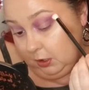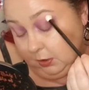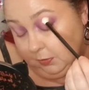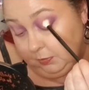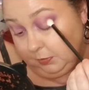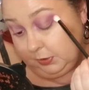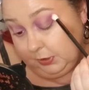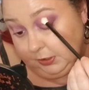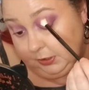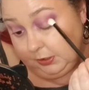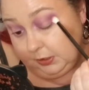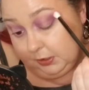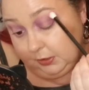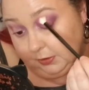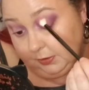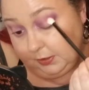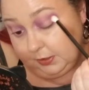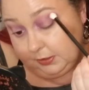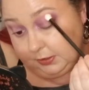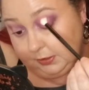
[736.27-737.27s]
blending
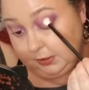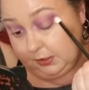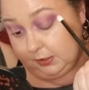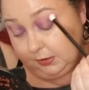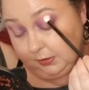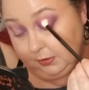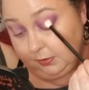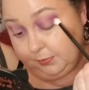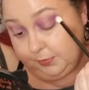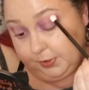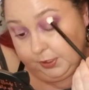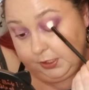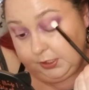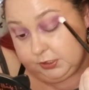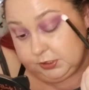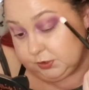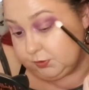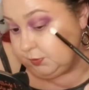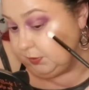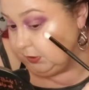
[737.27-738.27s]
all that together. Buddy
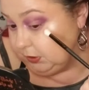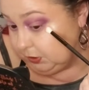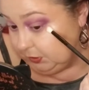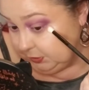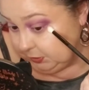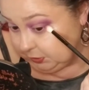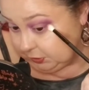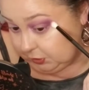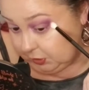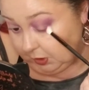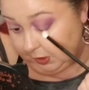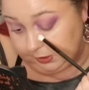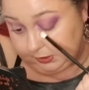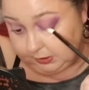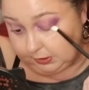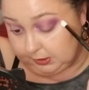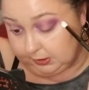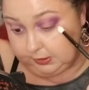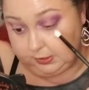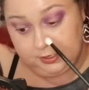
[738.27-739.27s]
just went to his crate
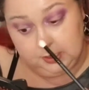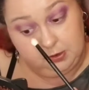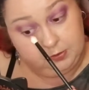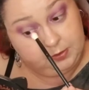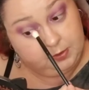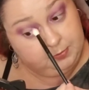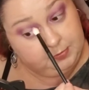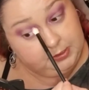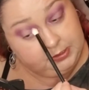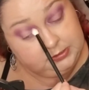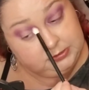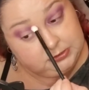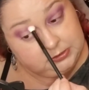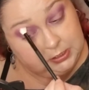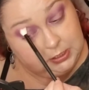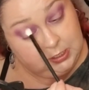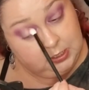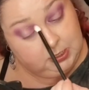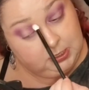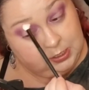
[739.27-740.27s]
to lay down. That means
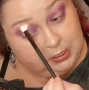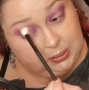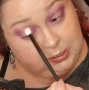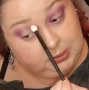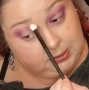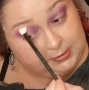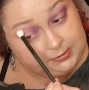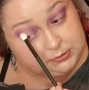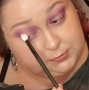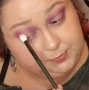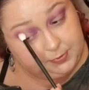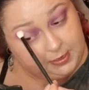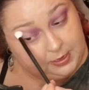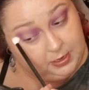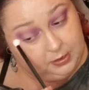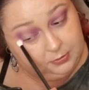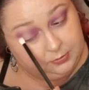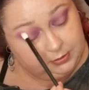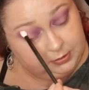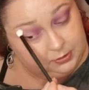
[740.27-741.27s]
he's
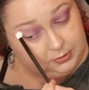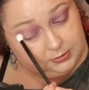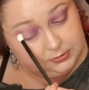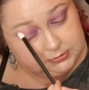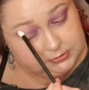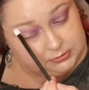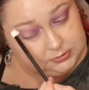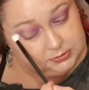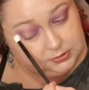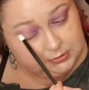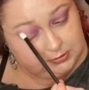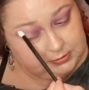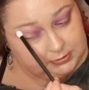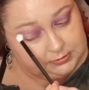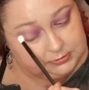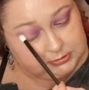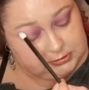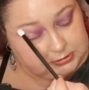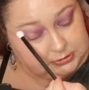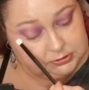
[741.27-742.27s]
pouting because he's not getting
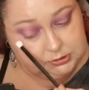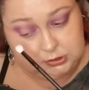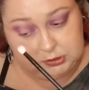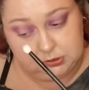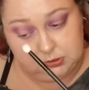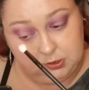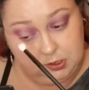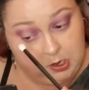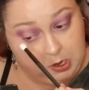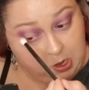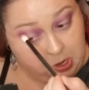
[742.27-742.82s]
attention.